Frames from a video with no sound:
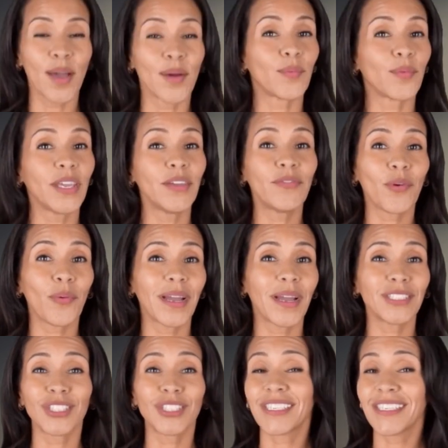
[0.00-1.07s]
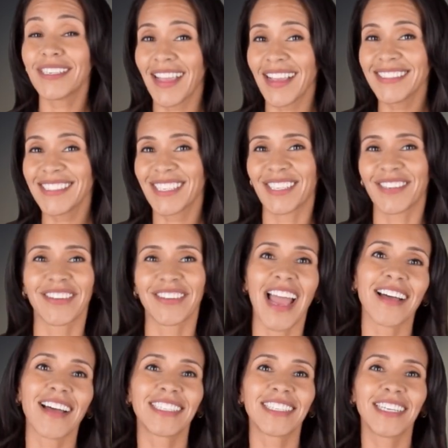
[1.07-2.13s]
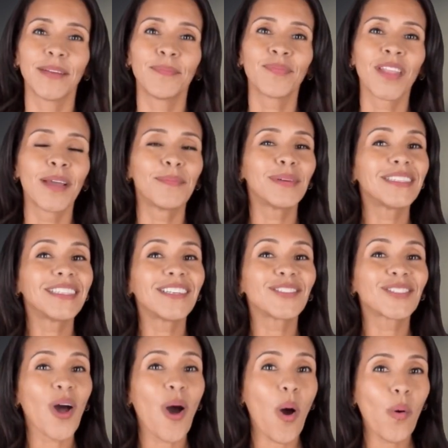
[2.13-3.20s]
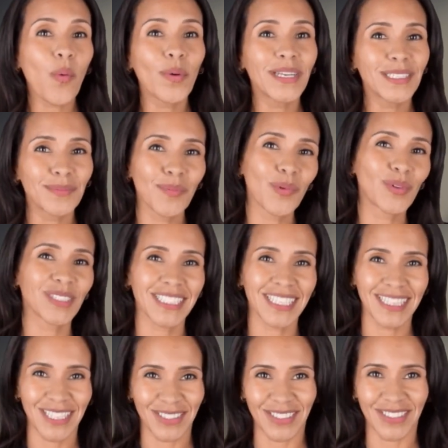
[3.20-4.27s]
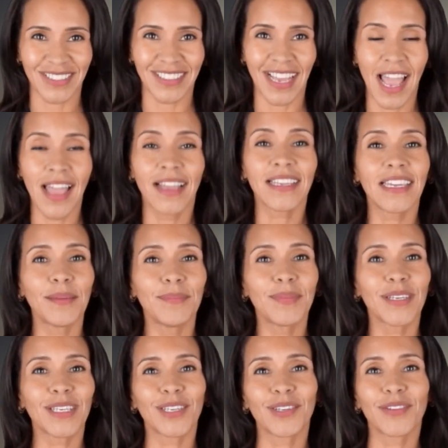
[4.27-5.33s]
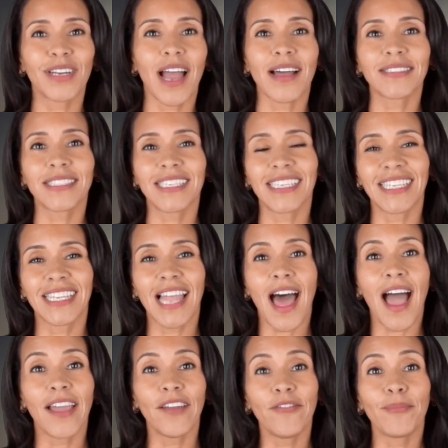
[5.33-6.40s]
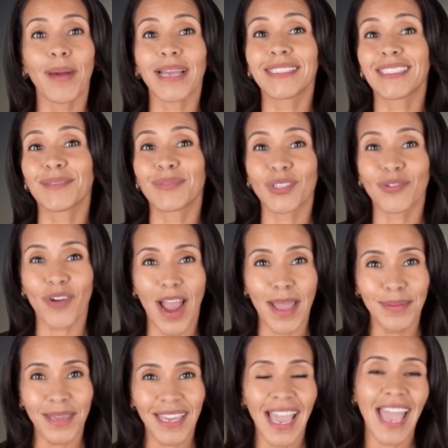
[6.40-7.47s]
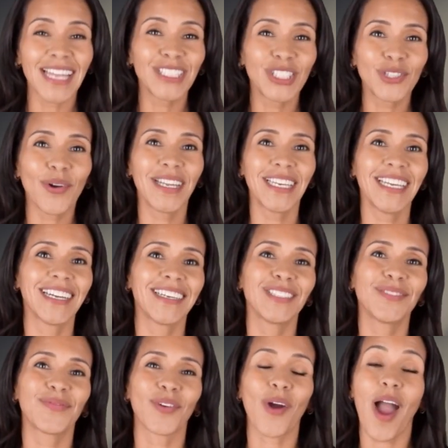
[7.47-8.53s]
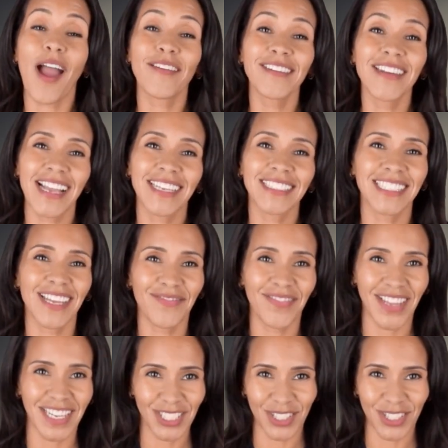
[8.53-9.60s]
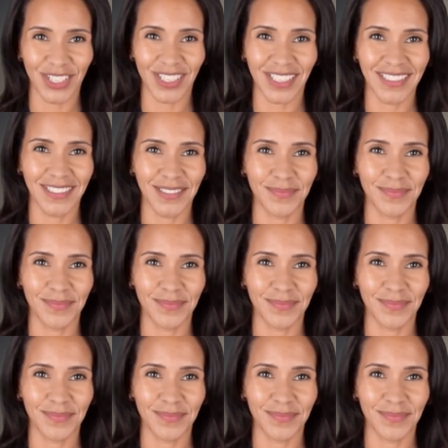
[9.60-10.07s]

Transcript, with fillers: We've quenched today's curiosity, but there's always more to learn. Keep the curiosity alive by subscribing and joining us for our next adventure.